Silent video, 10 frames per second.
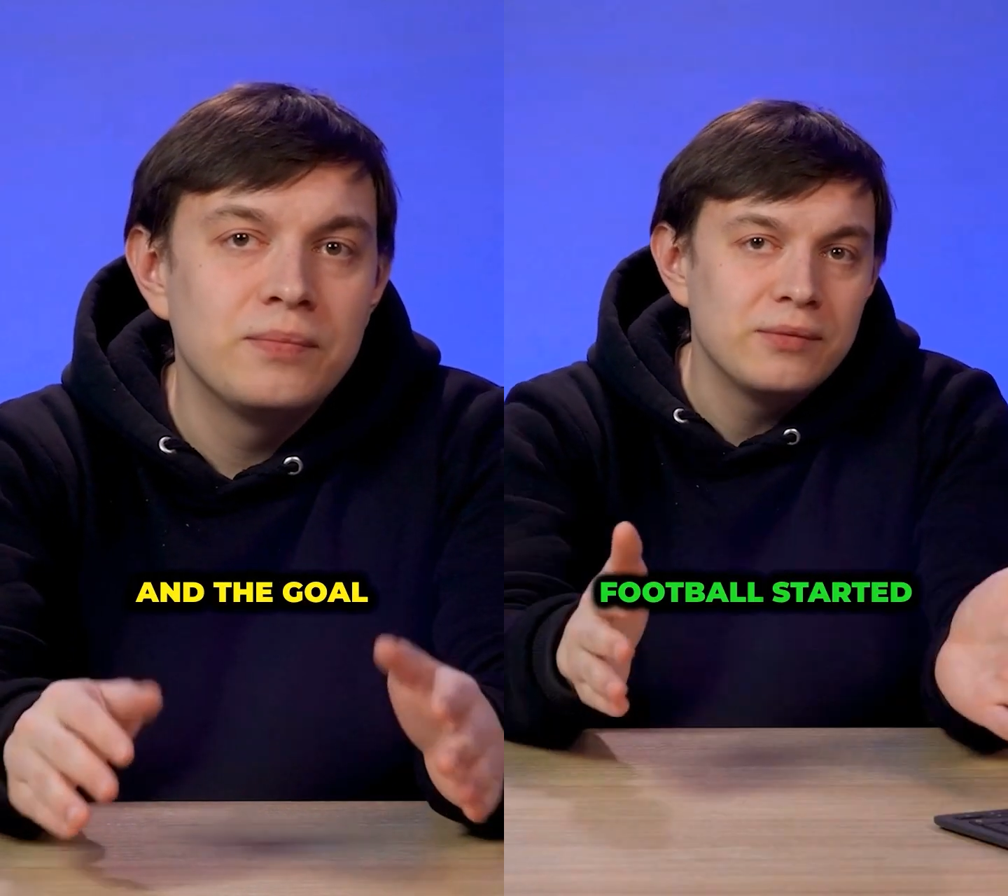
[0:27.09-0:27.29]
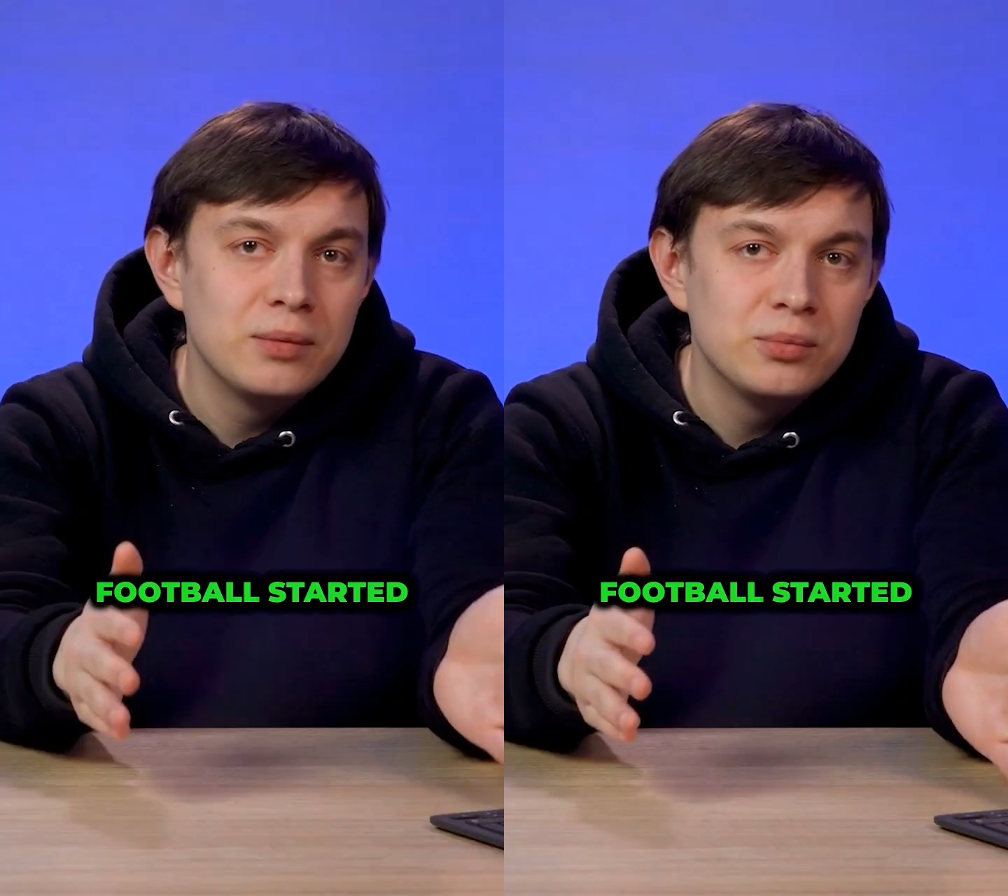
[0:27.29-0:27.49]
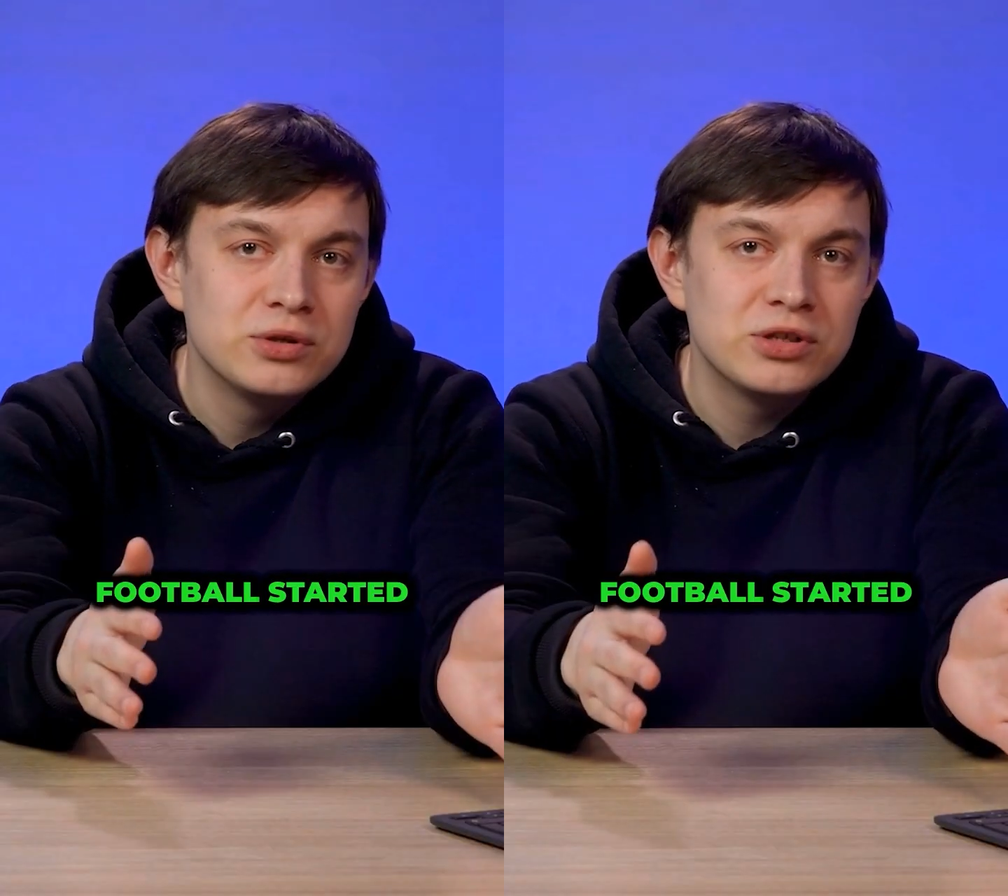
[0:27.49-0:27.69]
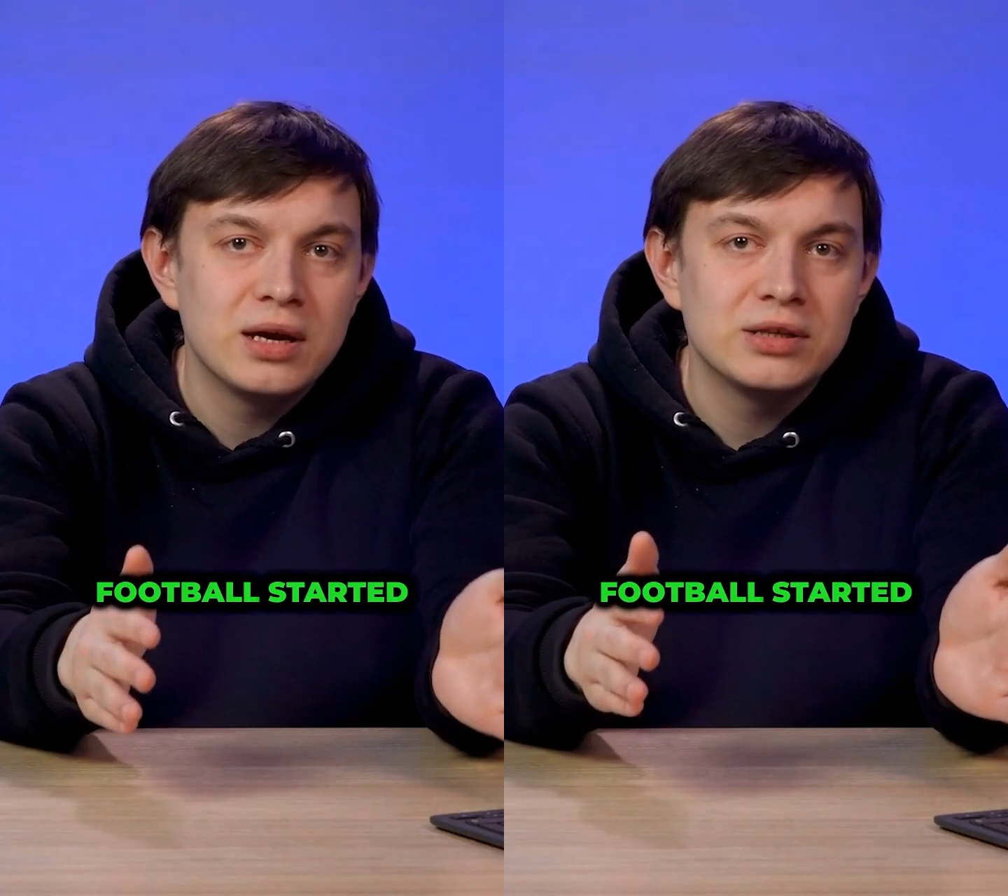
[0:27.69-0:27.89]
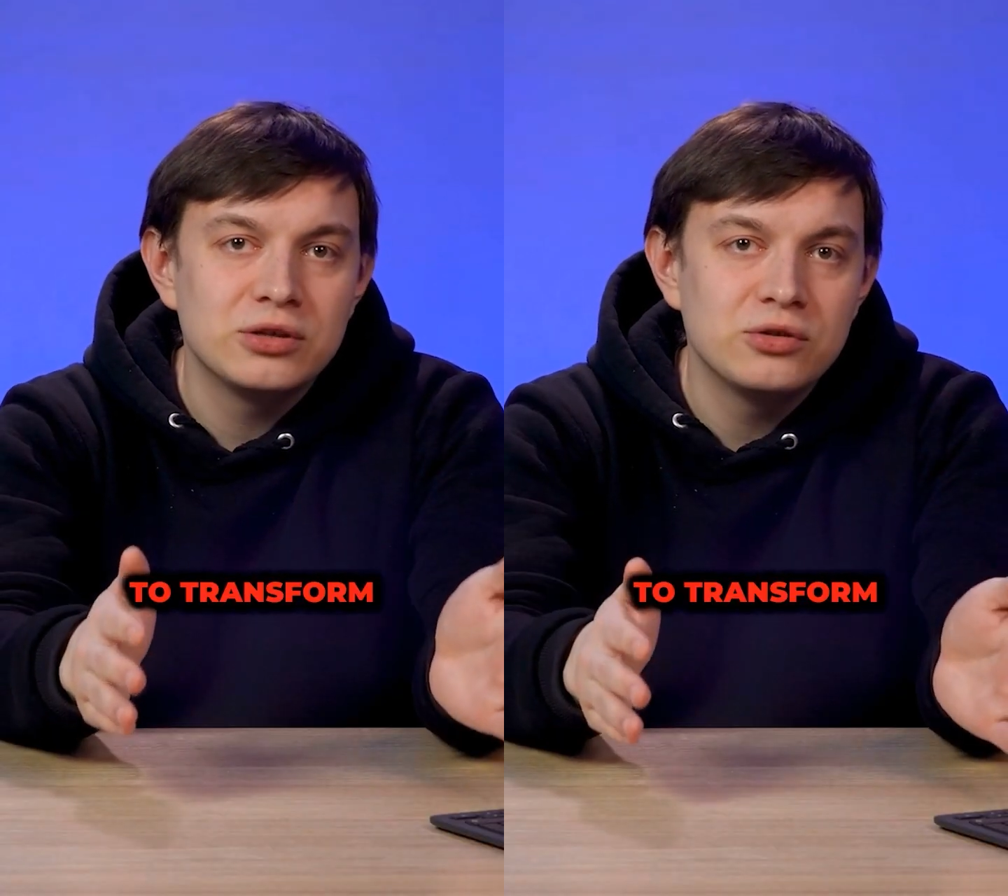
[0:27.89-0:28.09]
Football
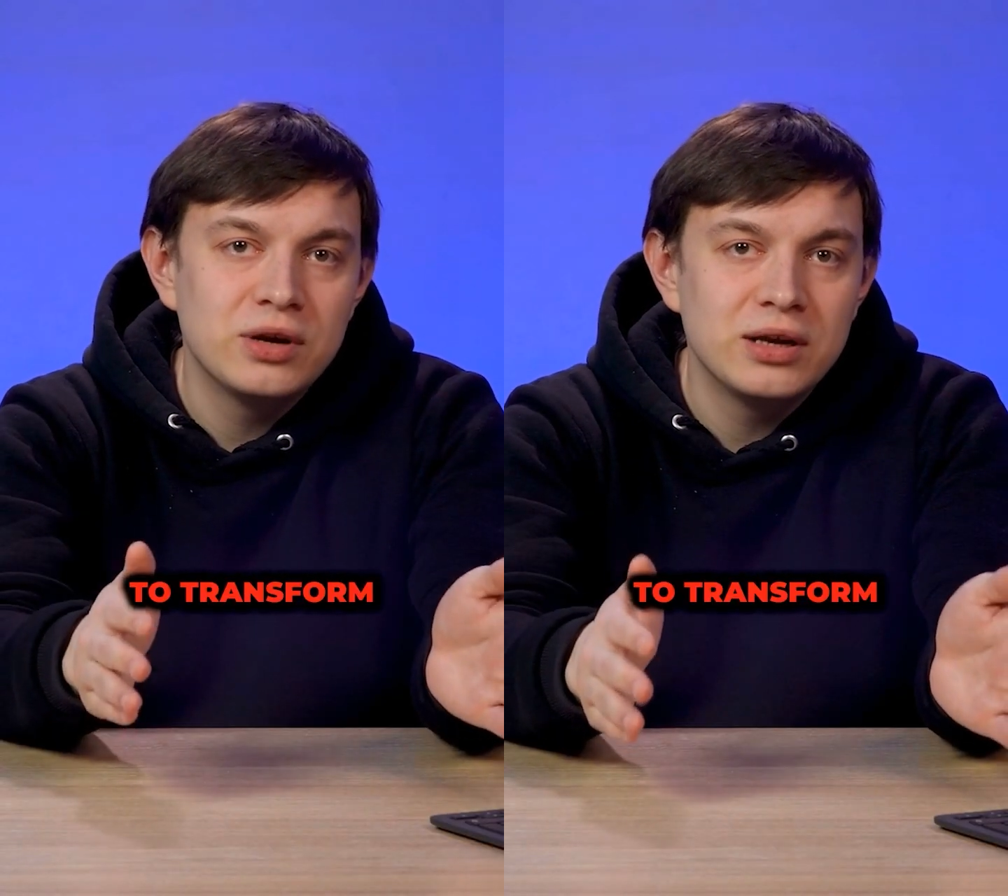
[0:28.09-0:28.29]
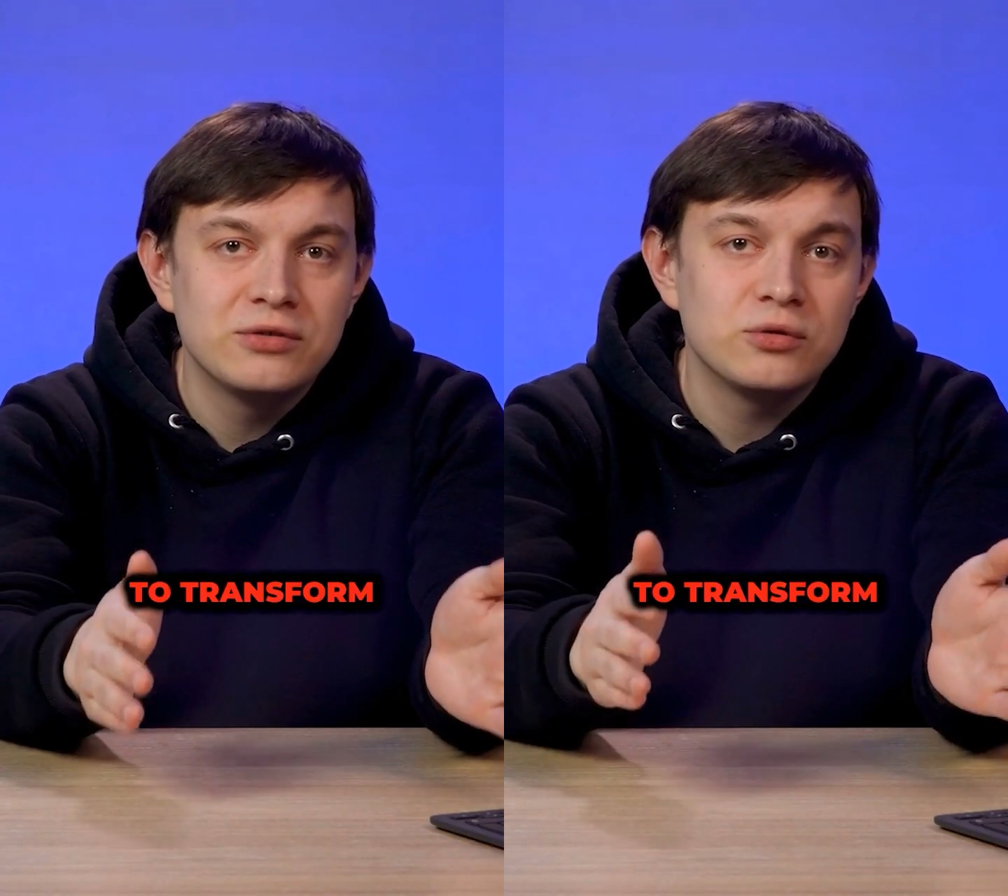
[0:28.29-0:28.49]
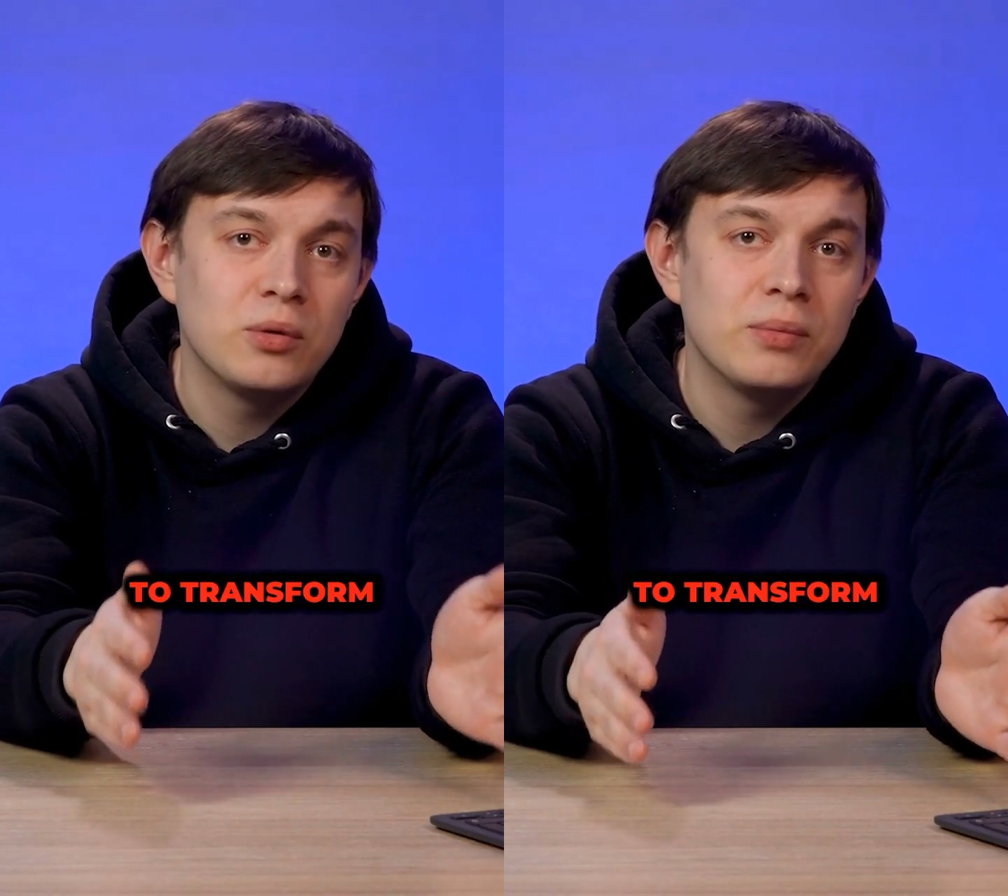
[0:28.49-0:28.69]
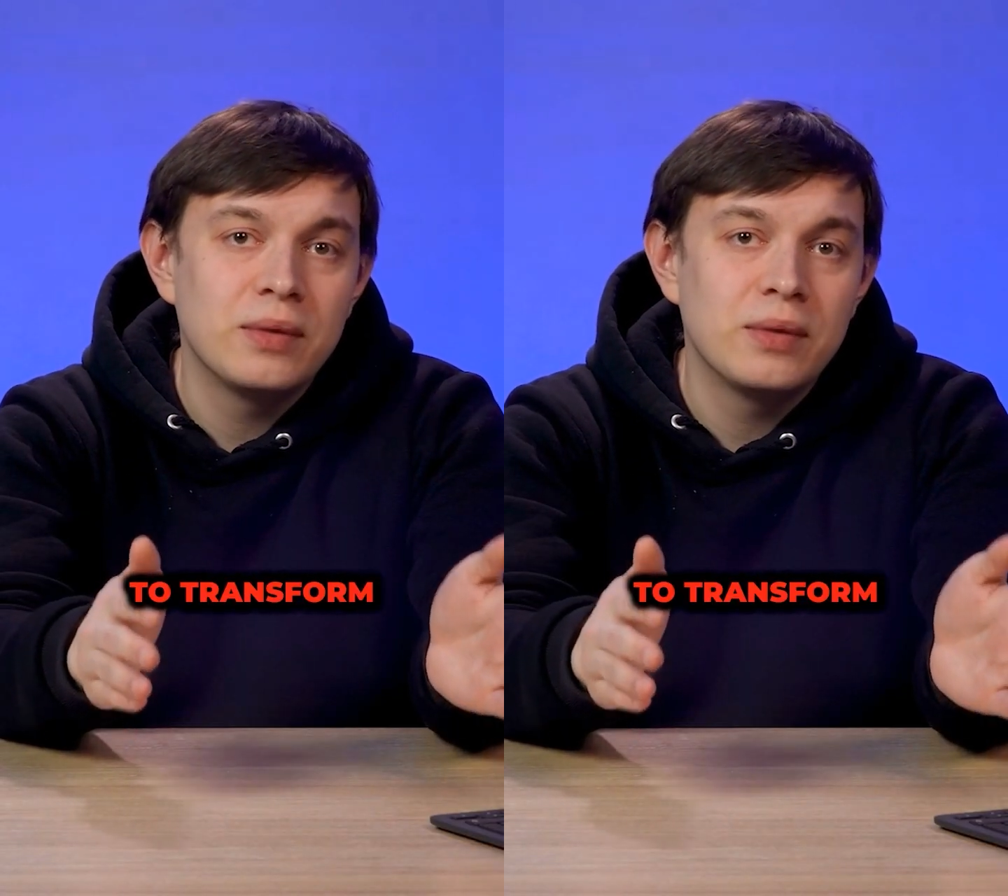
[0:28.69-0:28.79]
started to transform.